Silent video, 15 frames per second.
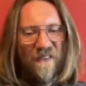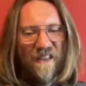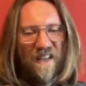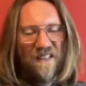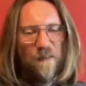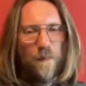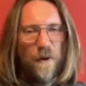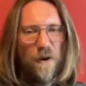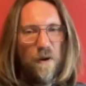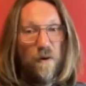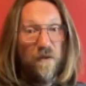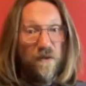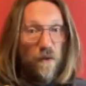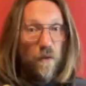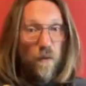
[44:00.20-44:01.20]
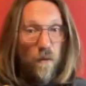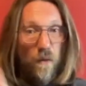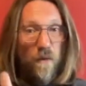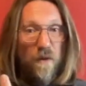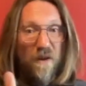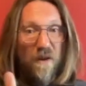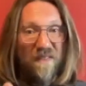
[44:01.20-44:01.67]
experience or
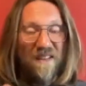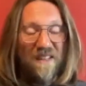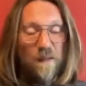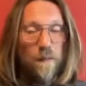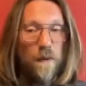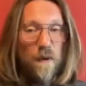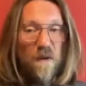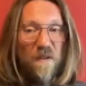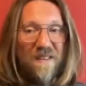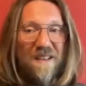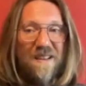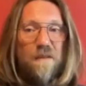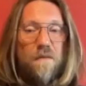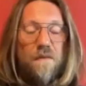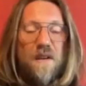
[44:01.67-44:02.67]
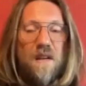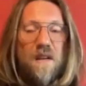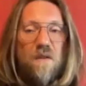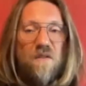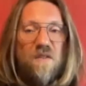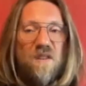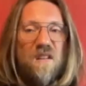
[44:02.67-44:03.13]
not experience anything.
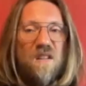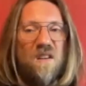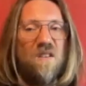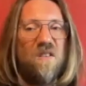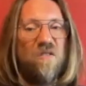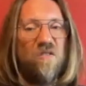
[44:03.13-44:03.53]
You see, there's